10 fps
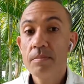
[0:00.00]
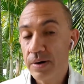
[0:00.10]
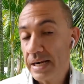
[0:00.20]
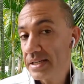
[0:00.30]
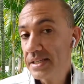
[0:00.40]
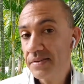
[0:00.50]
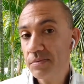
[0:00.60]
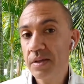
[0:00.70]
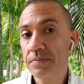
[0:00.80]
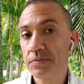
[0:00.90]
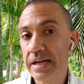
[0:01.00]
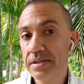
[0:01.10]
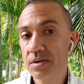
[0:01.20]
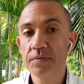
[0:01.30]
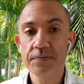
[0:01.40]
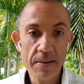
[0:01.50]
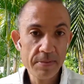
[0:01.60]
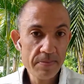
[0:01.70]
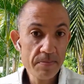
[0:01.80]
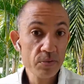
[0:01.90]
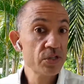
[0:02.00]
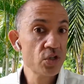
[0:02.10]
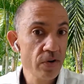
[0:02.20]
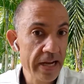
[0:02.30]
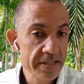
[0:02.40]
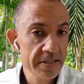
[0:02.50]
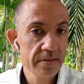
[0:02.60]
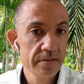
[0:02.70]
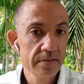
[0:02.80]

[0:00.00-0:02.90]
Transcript: Practicing with a friend or family member is great.